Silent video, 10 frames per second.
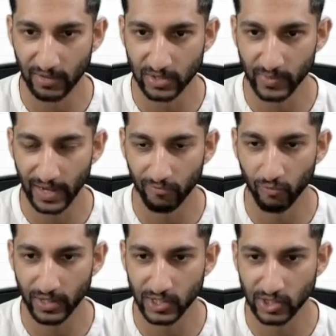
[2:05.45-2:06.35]
So we had
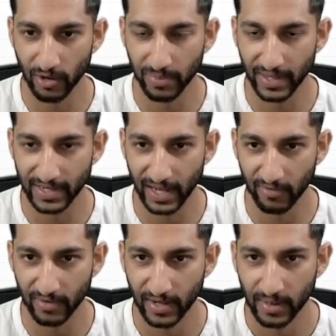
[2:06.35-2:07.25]
one sharp leg
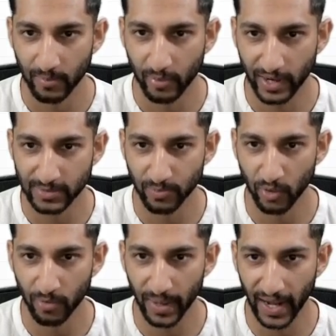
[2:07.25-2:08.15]
down, price
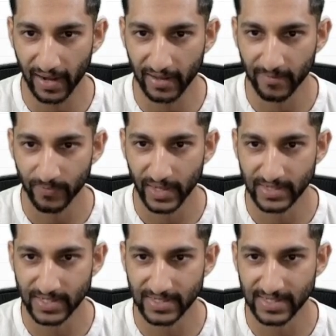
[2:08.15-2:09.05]
pulled back, and
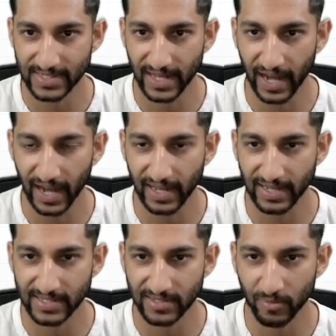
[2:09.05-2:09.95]
since this high
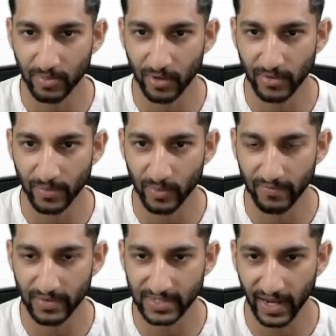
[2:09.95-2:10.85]
is still below the
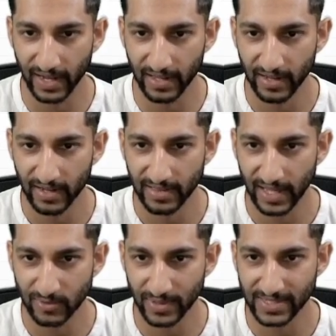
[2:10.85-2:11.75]
previous high,
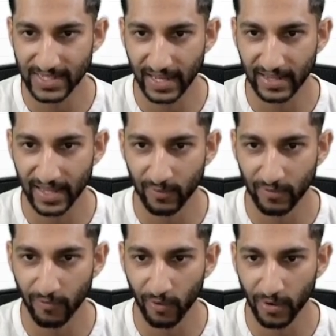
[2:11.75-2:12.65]
that's what the second leg
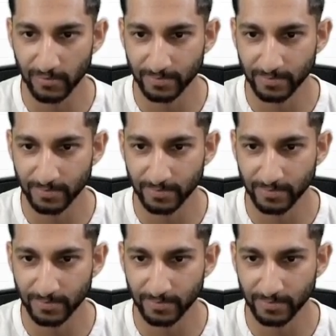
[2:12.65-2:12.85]
would form.